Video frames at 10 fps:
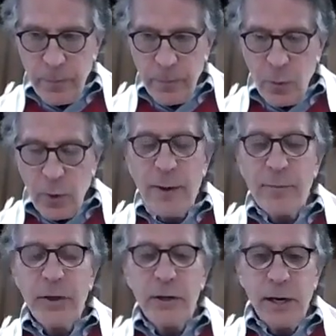whatever
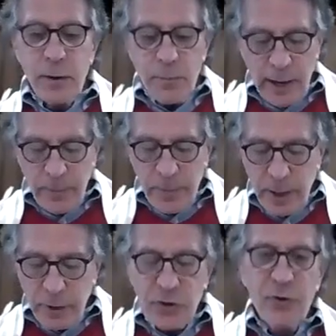the need may be,
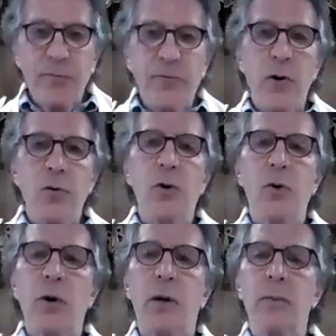just a phone
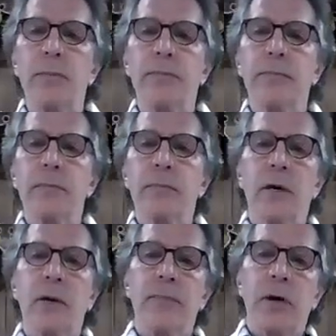call,
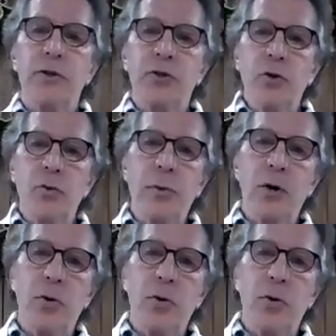a Zoom